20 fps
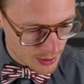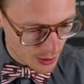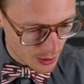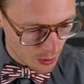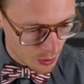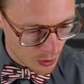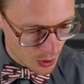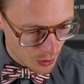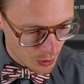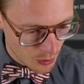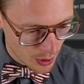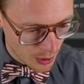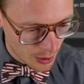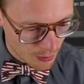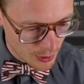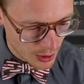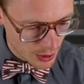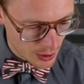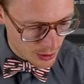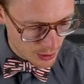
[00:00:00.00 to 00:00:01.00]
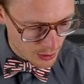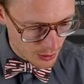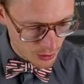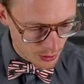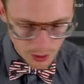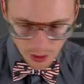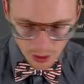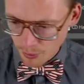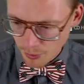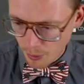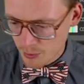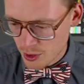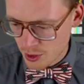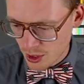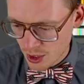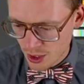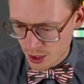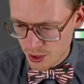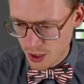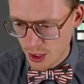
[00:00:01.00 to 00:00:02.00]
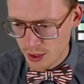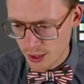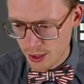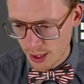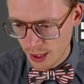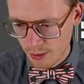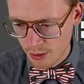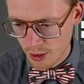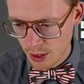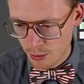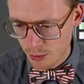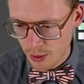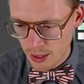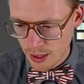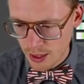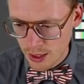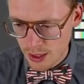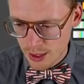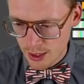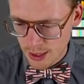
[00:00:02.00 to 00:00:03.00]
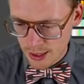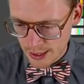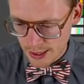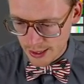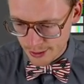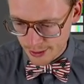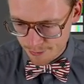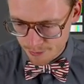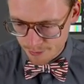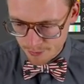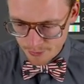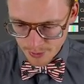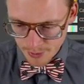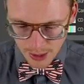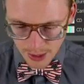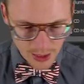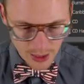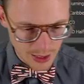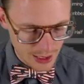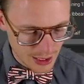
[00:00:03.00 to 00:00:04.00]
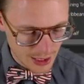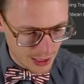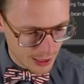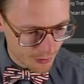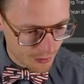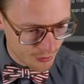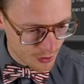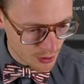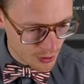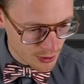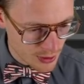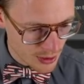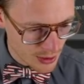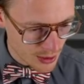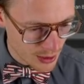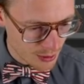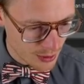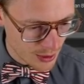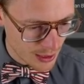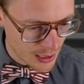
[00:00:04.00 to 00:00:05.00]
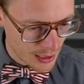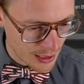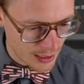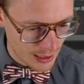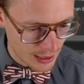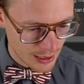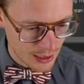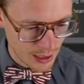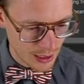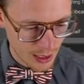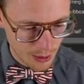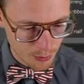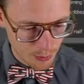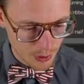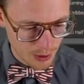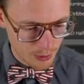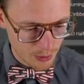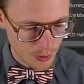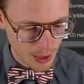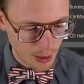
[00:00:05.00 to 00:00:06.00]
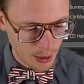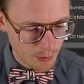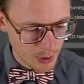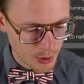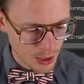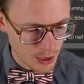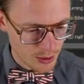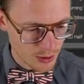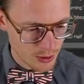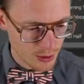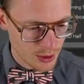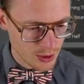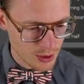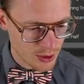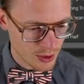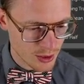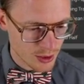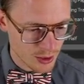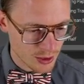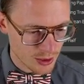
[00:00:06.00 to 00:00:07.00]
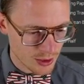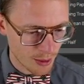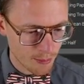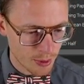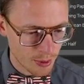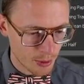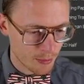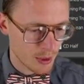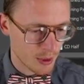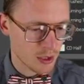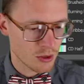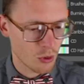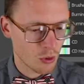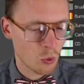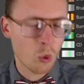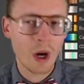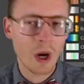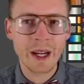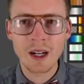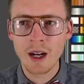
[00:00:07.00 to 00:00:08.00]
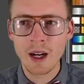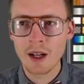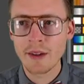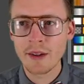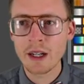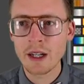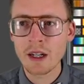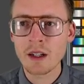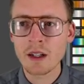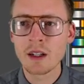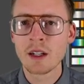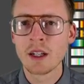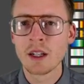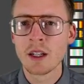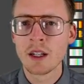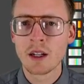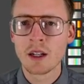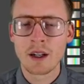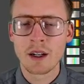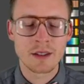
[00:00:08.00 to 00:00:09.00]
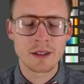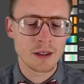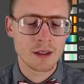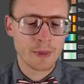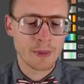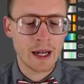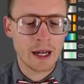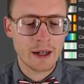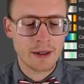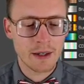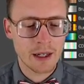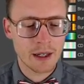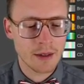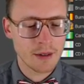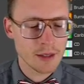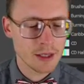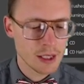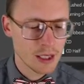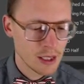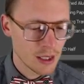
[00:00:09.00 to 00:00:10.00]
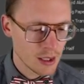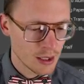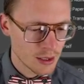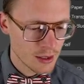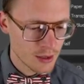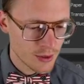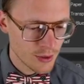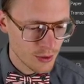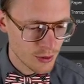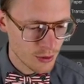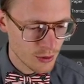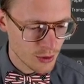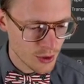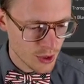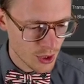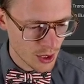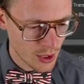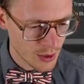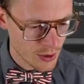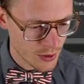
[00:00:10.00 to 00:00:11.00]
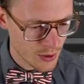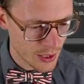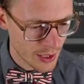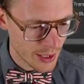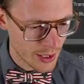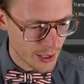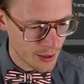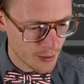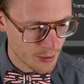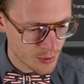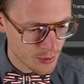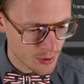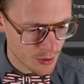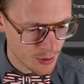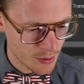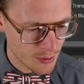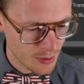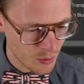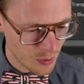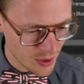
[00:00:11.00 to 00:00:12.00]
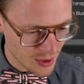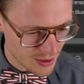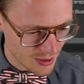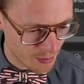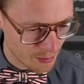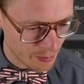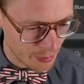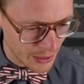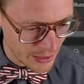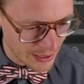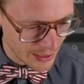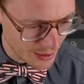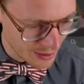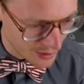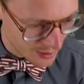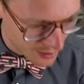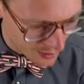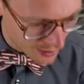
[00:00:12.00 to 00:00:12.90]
So what I'm going to do, I'm just going to change that really quick. If you're dealing with that, then what I'm going to do is just dump a bunch of white on there onto the background to change that up. So where's the bucket?